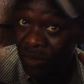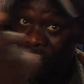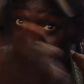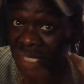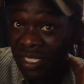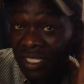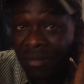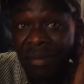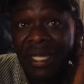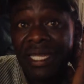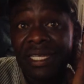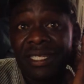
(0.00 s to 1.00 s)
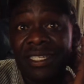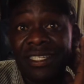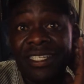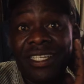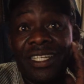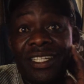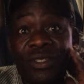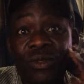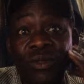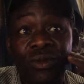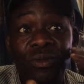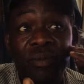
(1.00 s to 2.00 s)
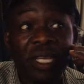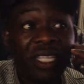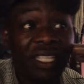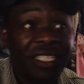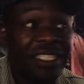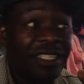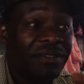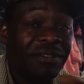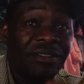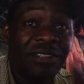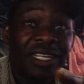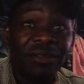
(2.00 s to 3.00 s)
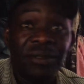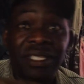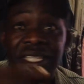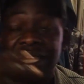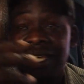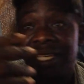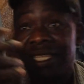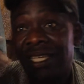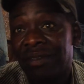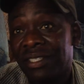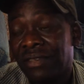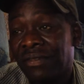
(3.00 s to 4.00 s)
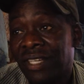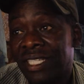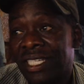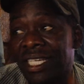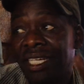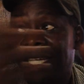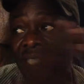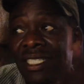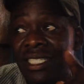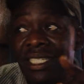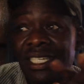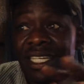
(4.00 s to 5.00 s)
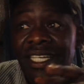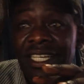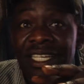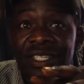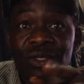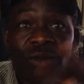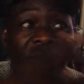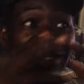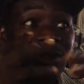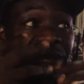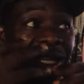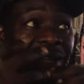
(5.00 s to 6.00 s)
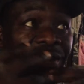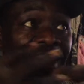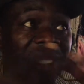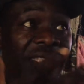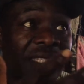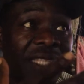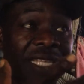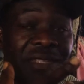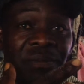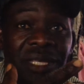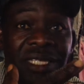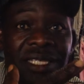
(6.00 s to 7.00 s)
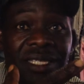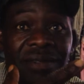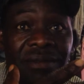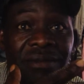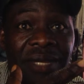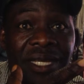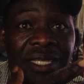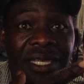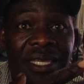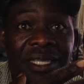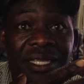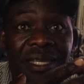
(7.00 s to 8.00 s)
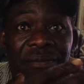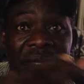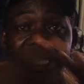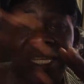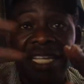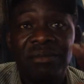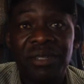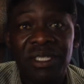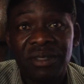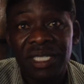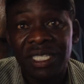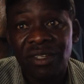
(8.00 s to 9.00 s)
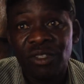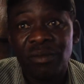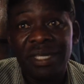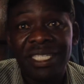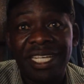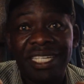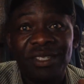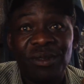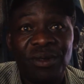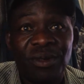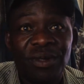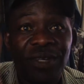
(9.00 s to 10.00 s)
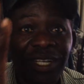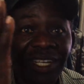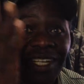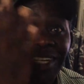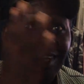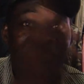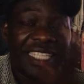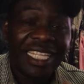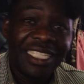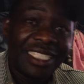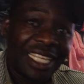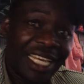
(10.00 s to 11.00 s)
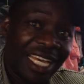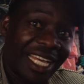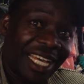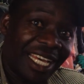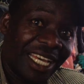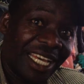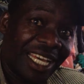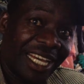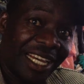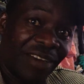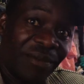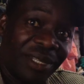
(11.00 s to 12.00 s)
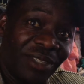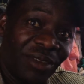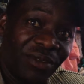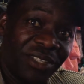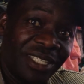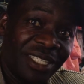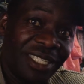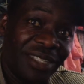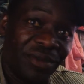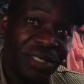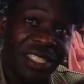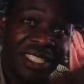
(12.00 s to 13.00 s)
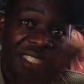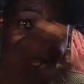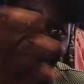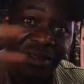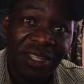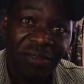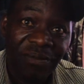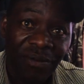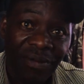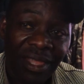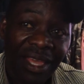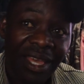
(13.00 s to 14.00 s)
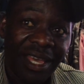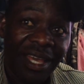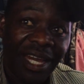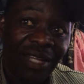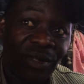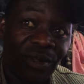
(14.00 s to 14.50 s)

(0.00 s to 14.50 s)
you pay this money. So you pay the chief with the, the village elders. So once you are allocated that space by the, the by the administration, automatically you know that is a, a, a, government office which is genuine, and